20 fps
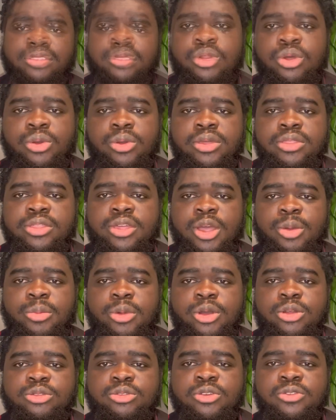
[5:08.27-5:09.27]
Knowing the
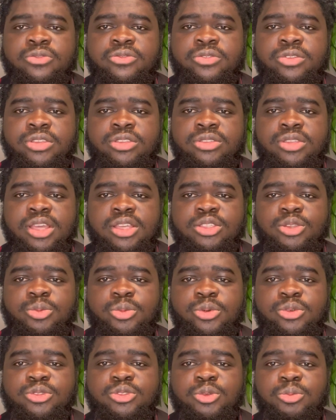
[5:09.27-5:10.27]
amount of fees you are
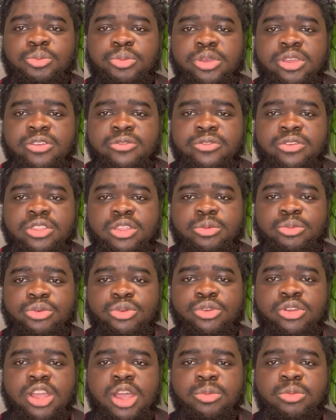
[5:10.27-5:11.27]
supposed to pay for the
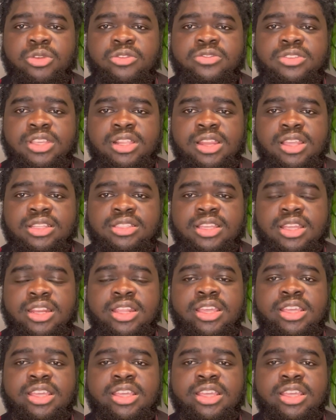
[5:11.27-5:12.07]
program you've selected